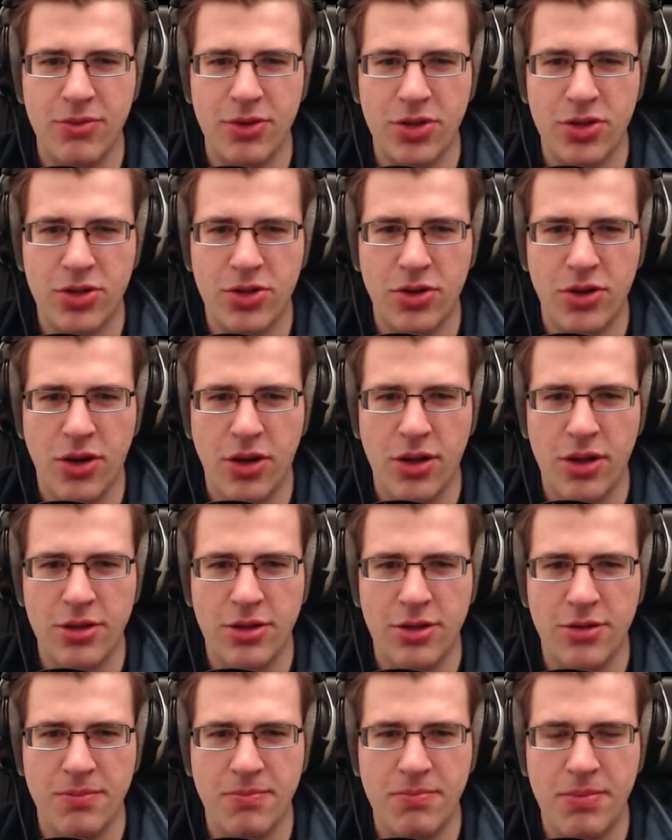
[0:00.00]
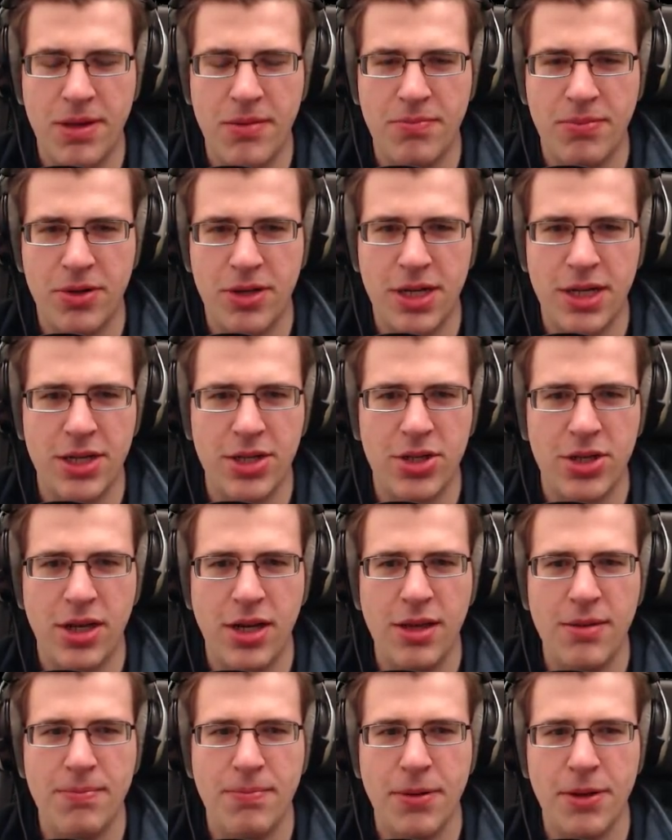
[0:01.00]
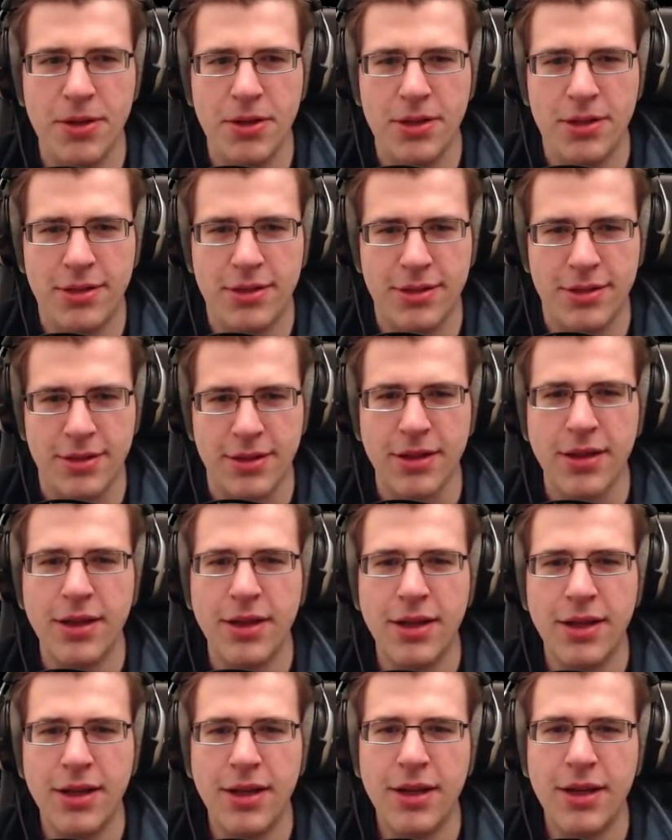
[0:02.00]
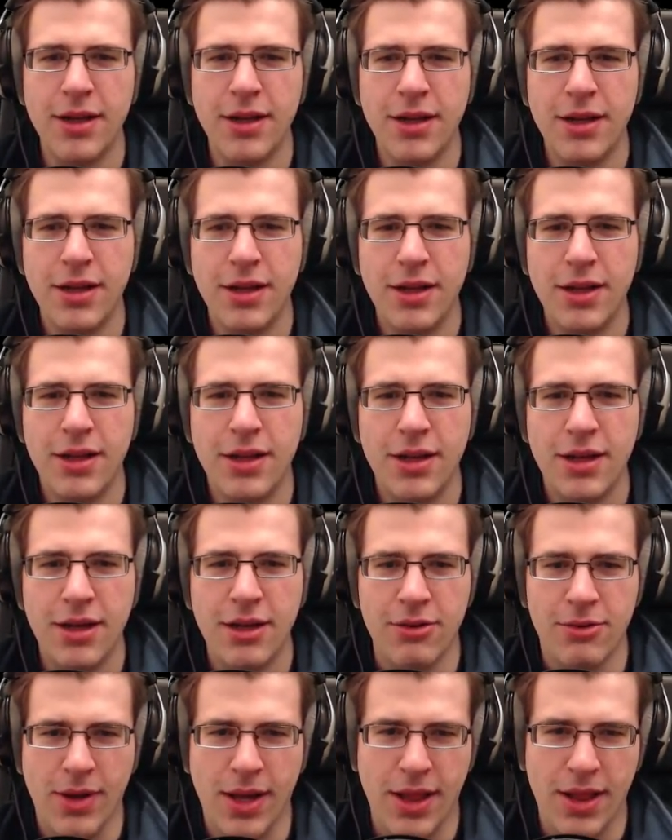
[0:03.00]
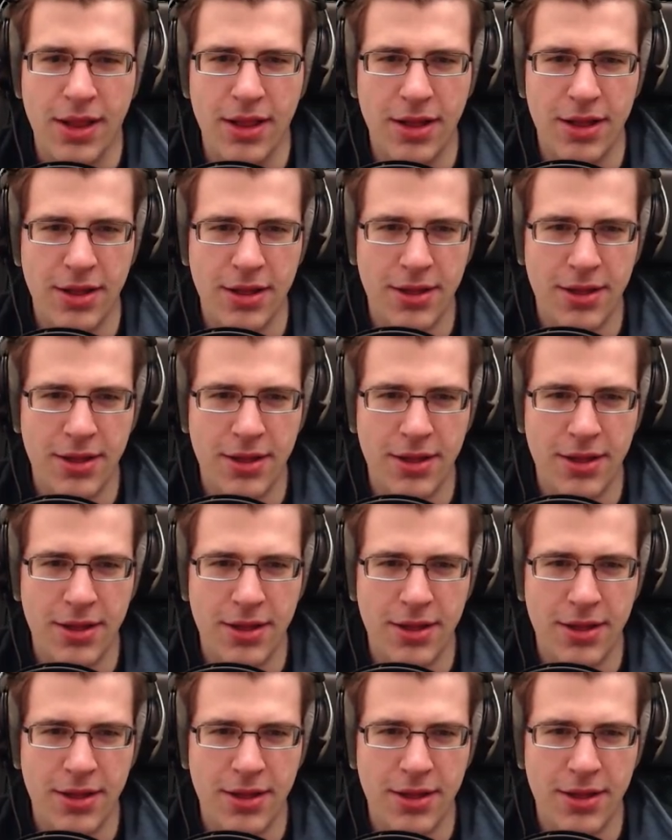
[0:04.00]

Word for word: which could also be potentially poison. Oh well.